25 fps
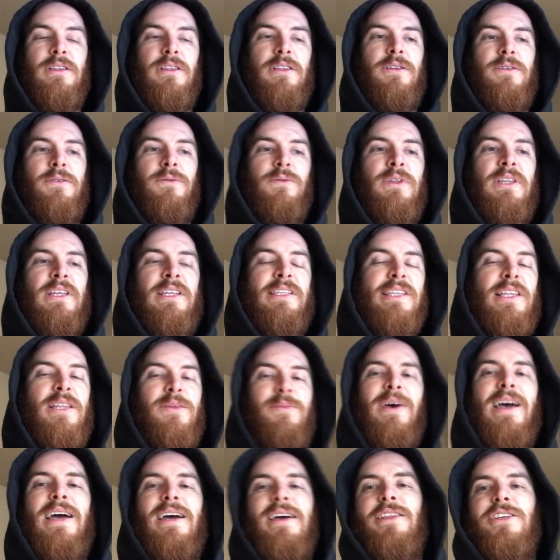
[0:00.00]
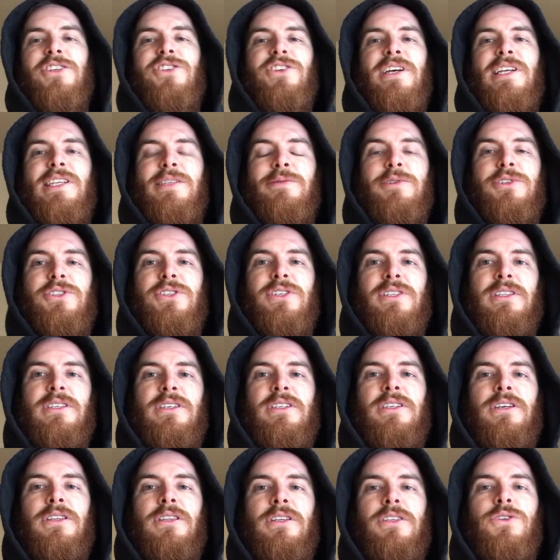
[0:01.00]
the one that's on the back of the transmission,
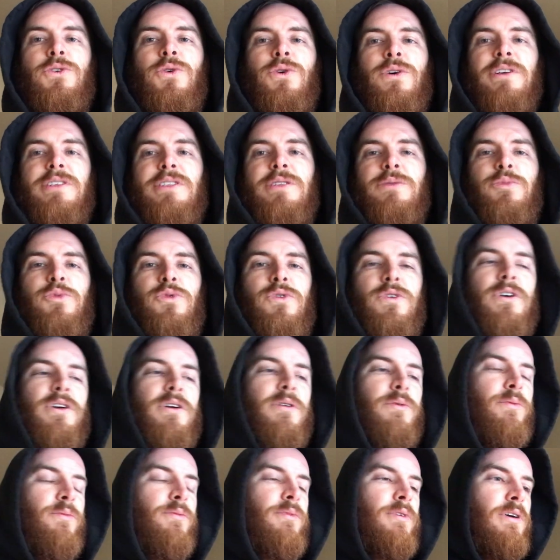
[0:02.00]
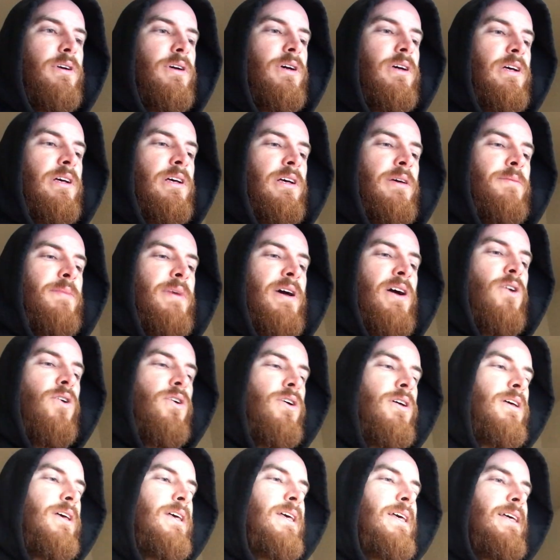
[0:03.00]
the, the torque support uh, mount,
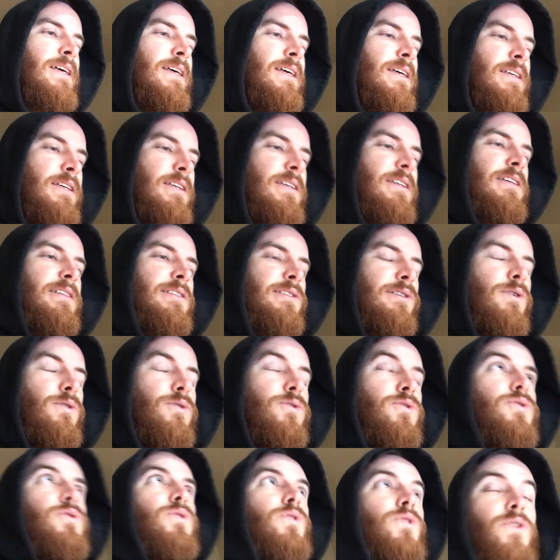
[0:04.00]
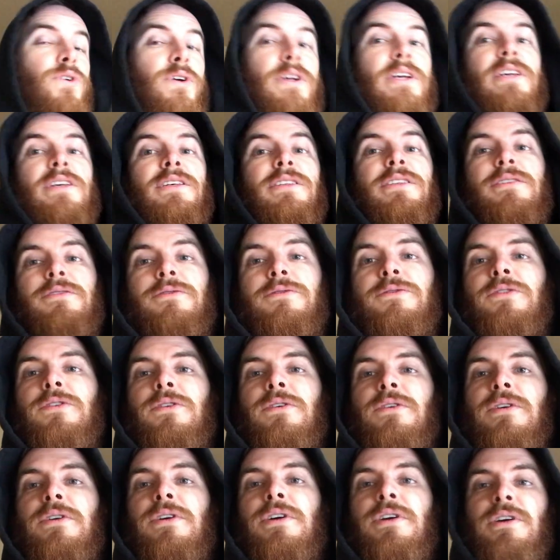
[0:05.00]
is notorious
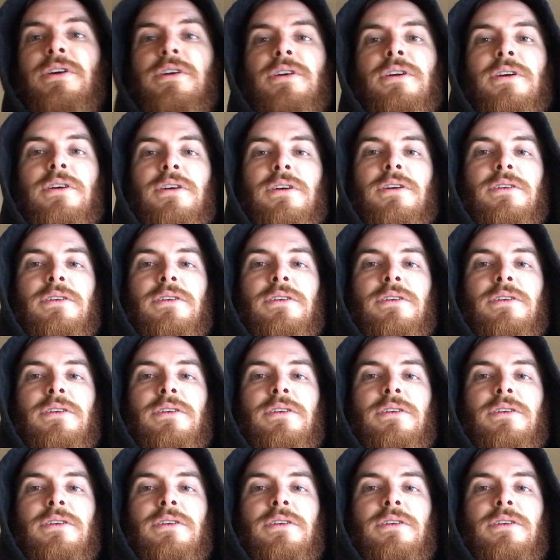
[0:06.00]
for